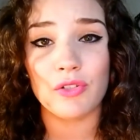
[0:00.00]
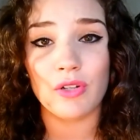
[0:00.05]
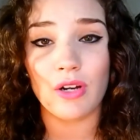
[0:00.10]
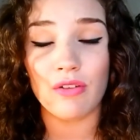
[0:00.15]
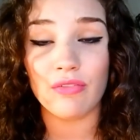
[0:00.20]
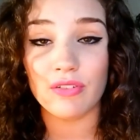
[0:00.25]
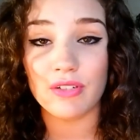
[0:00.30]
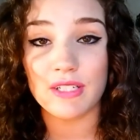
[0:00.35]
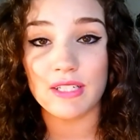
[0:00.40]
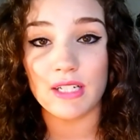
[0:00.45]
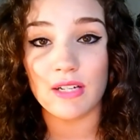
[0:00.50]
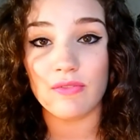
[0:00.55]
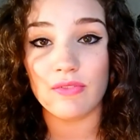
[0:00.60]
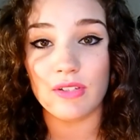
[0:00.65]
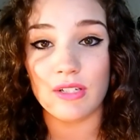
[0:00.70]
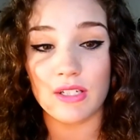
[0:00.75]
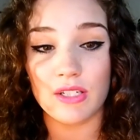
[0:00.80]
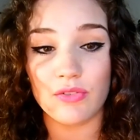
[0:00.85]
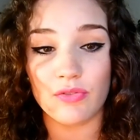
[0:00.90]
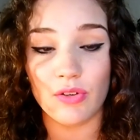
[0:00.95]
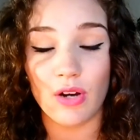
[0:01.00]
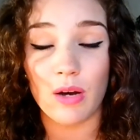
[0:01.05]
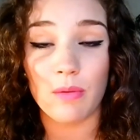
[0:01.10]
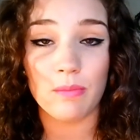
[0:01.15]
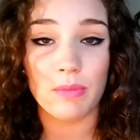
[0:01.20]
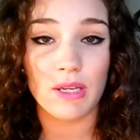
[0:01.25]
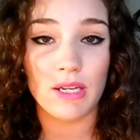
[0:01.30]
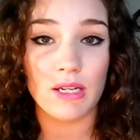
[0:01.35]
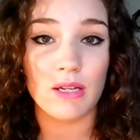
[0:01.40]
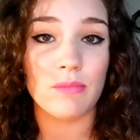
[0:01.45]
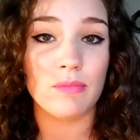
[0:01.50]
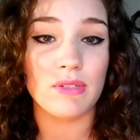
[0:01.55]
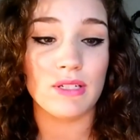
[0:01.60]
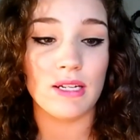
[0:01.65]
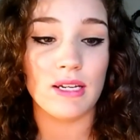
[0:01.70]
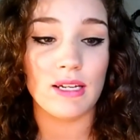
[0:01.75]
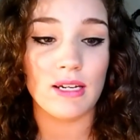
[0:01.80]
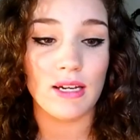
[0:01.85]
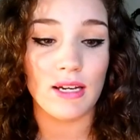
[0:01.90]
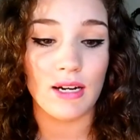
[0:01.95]
to have received this from
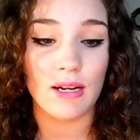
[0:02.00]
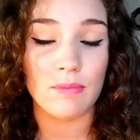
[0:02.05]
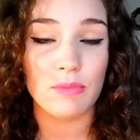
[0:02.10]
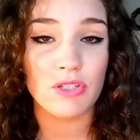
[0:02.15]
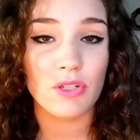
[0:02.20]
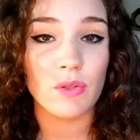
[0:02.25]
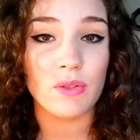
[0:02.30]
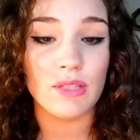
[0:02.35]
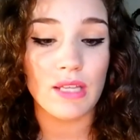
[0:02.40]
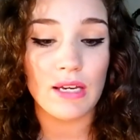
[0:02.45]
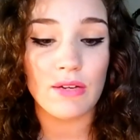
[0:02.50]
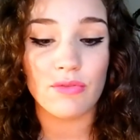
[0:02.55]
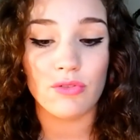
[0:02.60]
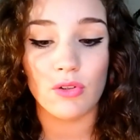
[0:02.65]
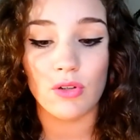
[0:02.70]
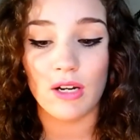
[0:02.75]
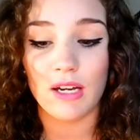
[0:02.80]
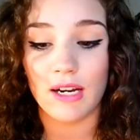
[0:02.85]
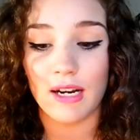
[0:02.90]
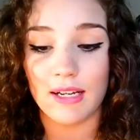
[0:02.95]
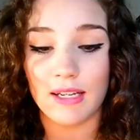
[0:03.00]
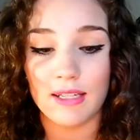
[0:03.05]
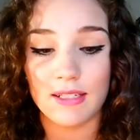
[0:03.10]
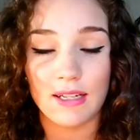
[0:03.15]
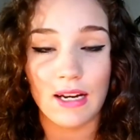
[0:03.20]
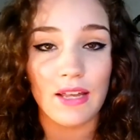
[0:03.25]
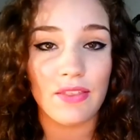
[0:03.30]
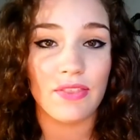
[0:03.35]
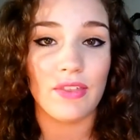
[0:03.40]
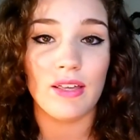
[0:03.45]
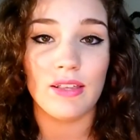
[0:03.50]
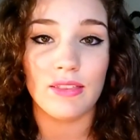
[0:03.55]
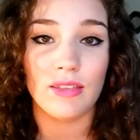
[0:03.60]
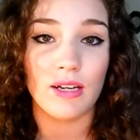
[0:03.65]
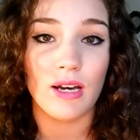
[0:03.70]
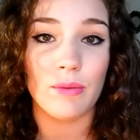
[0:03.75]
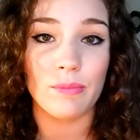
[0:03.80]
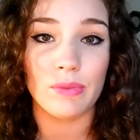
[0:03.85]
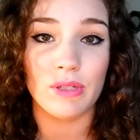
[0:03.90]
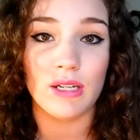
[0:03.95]
PMD and I'm so thankful and I cannot thank
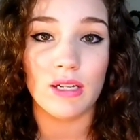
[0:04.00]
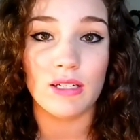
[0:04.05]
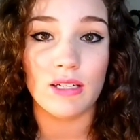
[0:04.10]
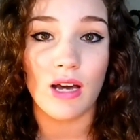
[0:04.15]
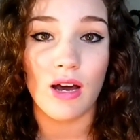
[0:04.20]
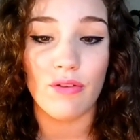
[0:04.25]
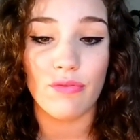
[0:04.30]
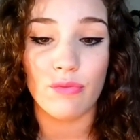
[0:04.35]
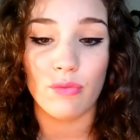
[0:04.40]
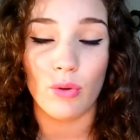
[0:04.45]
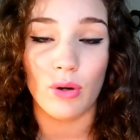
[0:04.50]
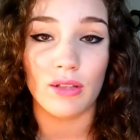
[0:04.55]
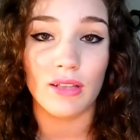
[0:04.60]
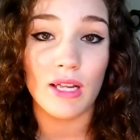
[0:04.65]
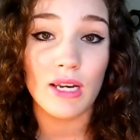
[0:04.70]
the company enough for